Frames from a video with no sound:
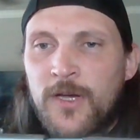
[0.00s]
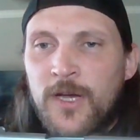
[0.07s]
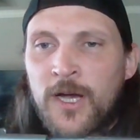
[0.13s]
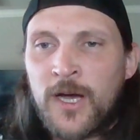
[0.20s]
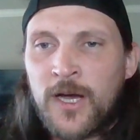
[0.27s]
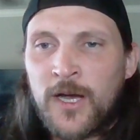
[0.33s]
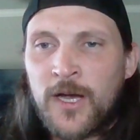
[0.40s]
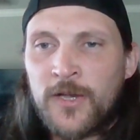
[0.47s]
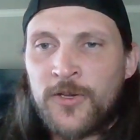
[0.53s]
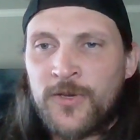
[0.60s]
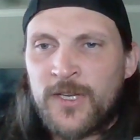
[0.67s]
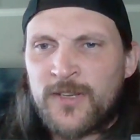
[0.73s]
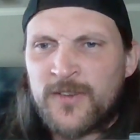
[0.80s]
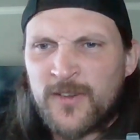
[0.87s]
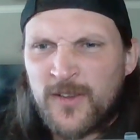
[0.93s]
you
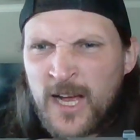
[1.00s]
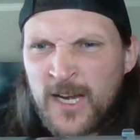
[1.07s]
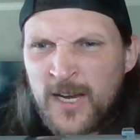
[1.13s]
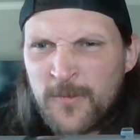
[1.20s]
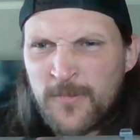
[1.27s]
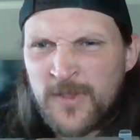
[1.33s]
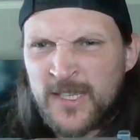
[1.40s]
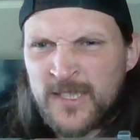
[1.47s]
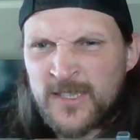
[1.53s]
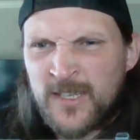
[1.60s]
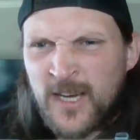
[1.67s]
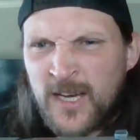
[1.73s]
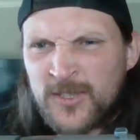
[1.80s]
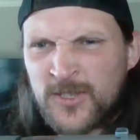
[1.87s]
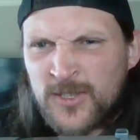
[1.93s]
need to line up this
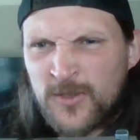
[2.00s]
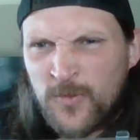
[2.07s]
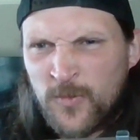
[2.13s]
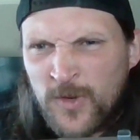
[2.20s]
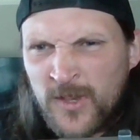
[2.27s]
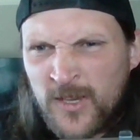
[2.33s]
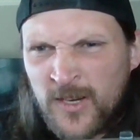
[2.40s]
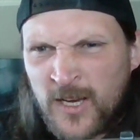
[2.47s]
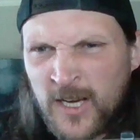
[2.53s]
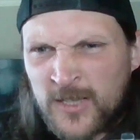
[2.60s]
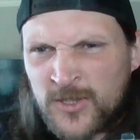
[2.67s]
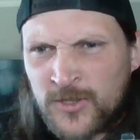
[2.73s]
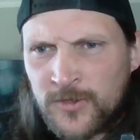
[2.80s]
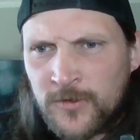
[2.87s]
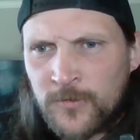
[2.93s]
notch with the
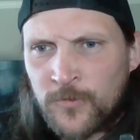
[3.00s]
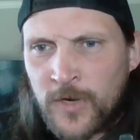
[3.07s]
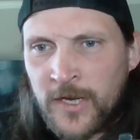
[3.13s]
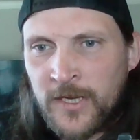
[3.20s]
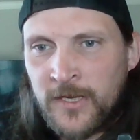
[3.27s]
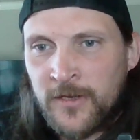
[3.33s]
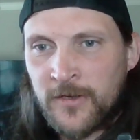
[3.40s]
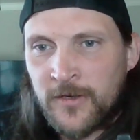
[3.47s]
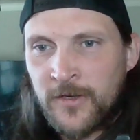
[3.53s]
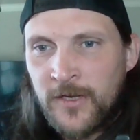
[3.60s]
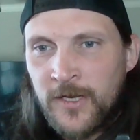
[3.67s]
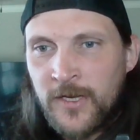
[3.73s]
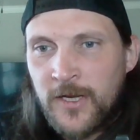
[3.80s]
notch right here